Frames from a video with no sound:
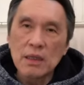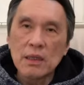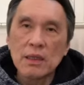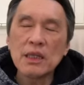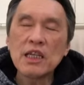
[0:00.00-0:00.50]

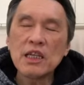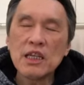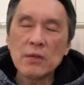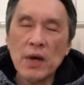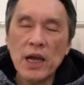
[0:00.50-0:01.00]

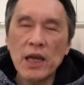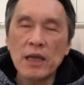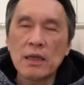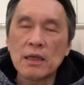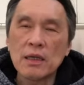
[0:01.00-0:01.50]
leading by
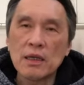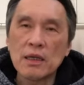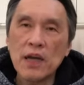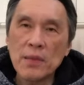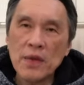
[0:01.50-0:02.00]

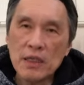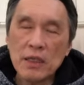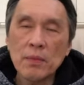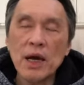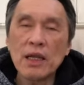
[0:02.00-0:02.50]

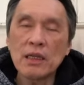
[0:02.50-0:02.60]
Grandmaster Ma Li